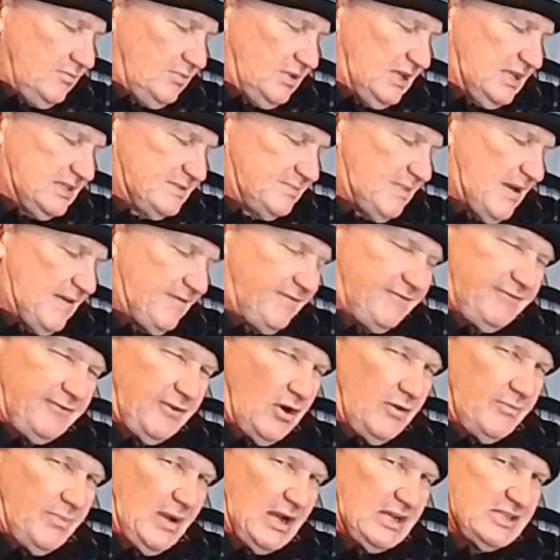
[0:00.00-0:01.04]
plus about
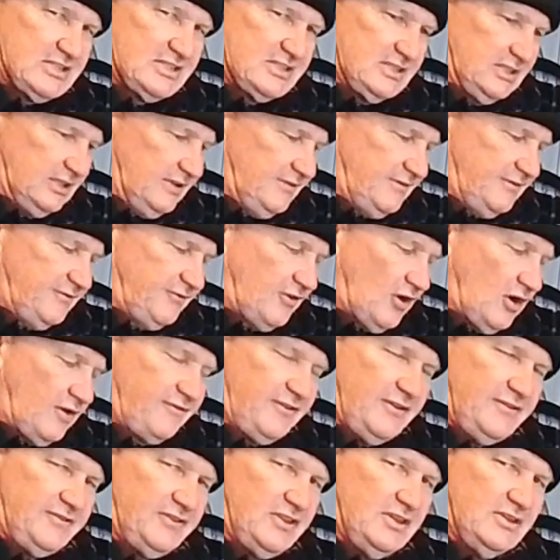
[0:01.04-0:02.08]
$5 delivered,
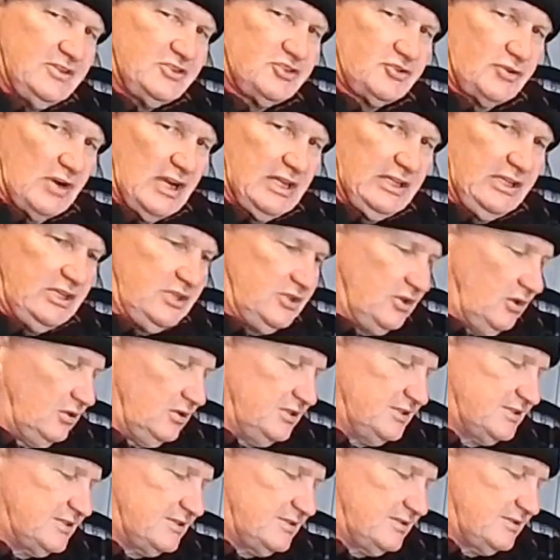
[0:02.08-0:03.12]
$5.50 Australian
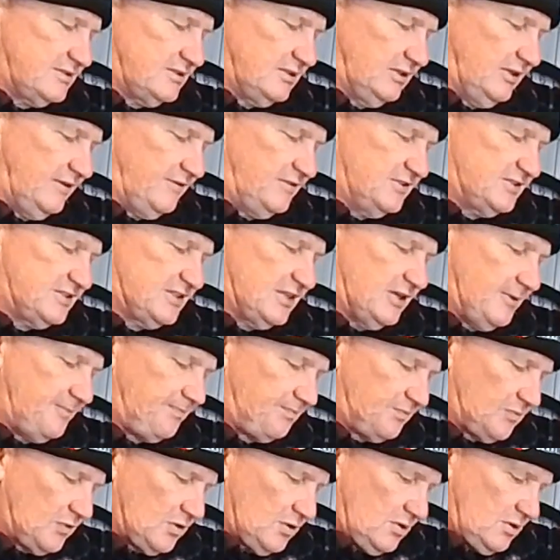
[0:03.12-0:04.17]
dollars delivered. So
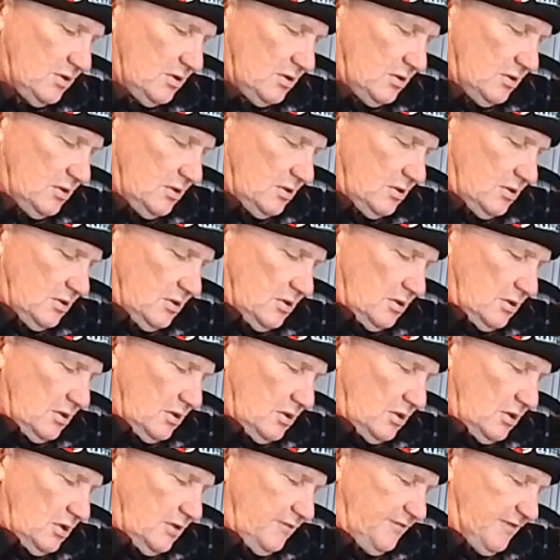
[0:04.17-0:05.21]

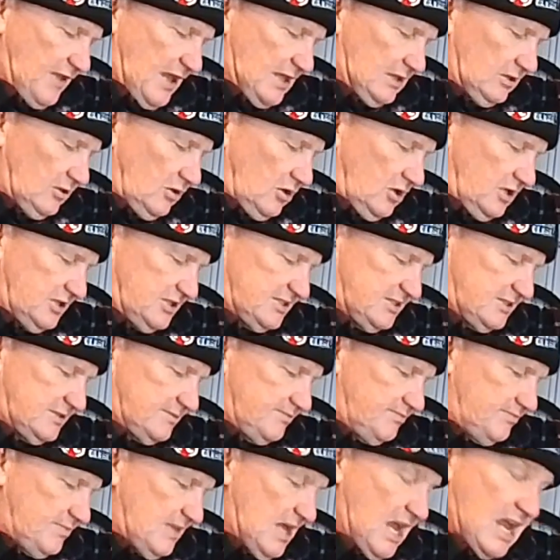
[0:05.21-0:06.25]
if that light's
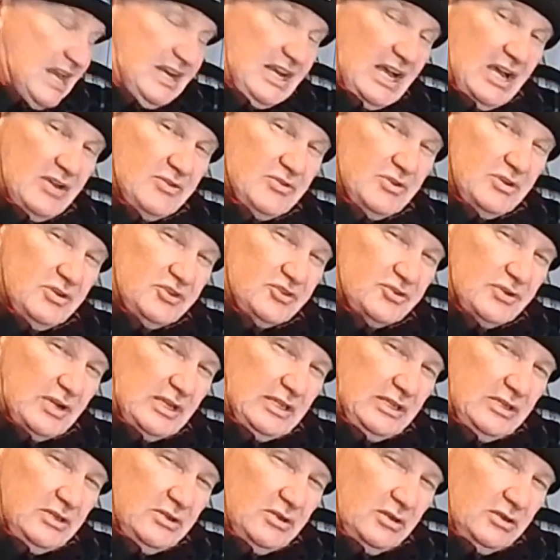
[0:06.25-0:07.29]
800
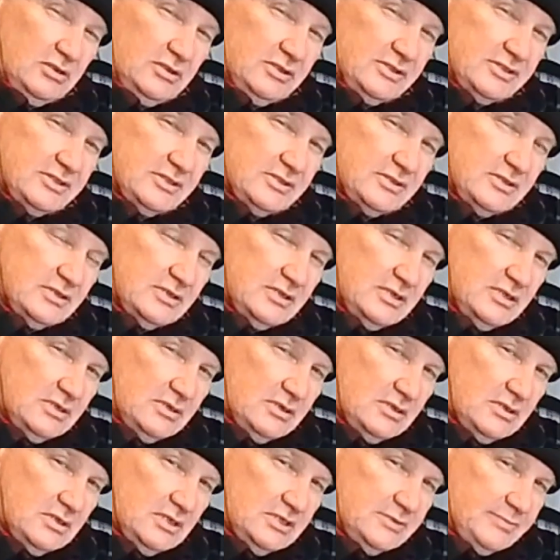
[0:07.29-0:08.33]
Australian dollars,
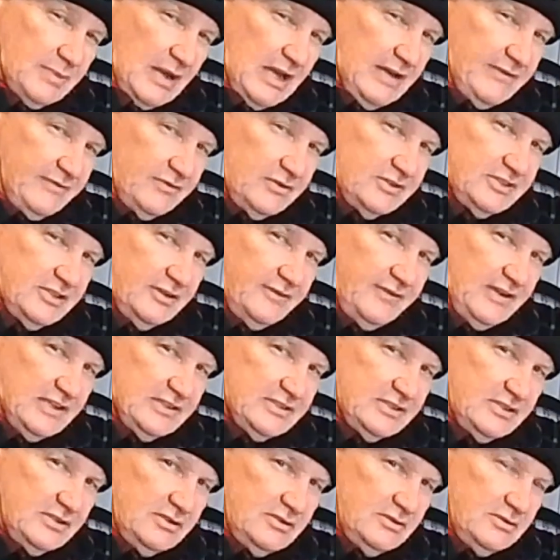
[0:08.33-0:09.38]
it's paid for itself,
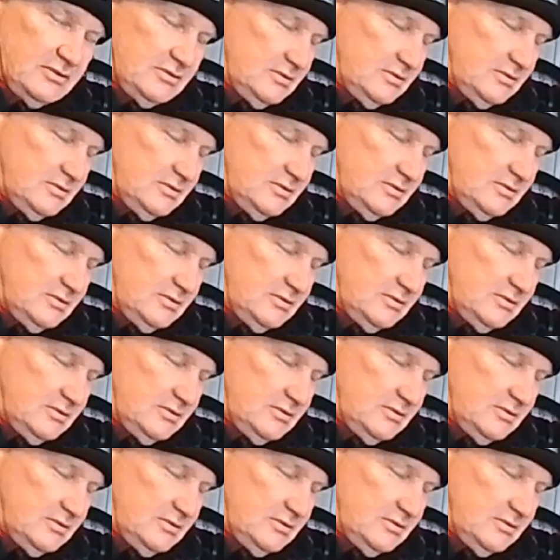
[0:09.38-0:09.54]
hasn't it?